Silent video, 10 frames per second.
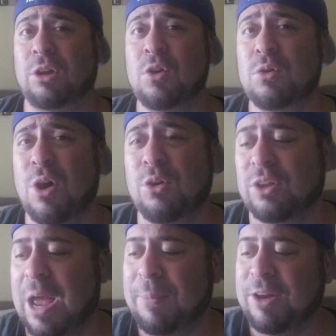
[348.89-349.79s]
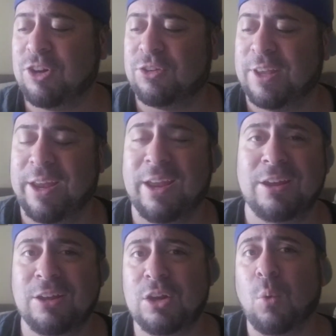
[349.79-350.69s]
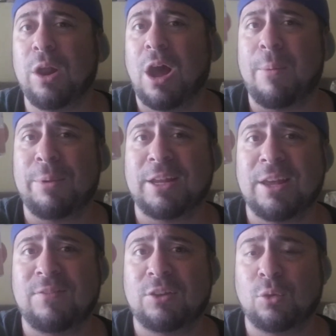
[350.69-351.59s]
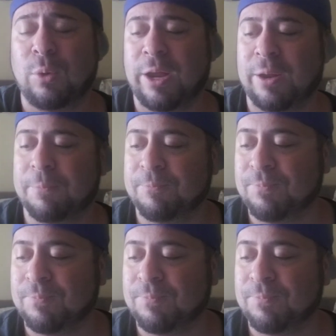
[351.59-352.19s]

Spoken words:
And who knows, I may just say, you know what, I'm gonna give this away.